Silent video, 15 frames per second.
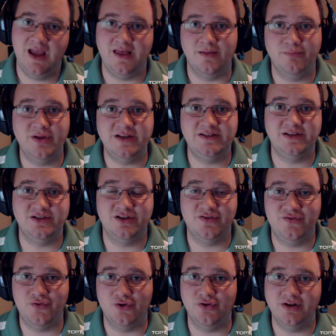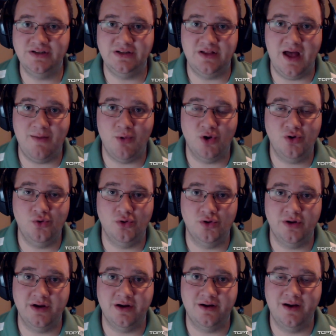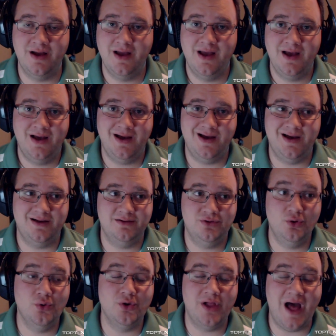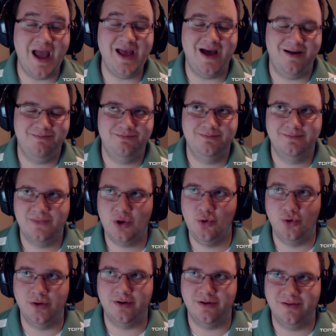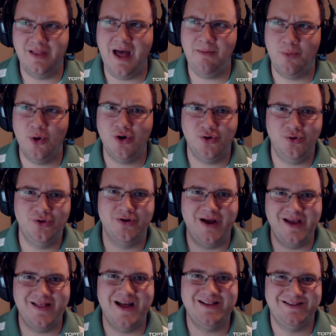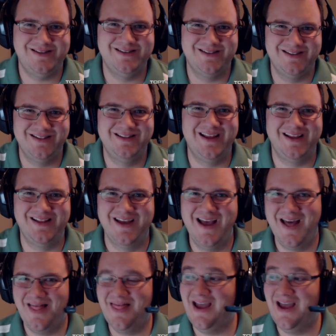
Hey, the PlayStation 4 looks a lot more cooler here. A lot more cooler. Hey, that's that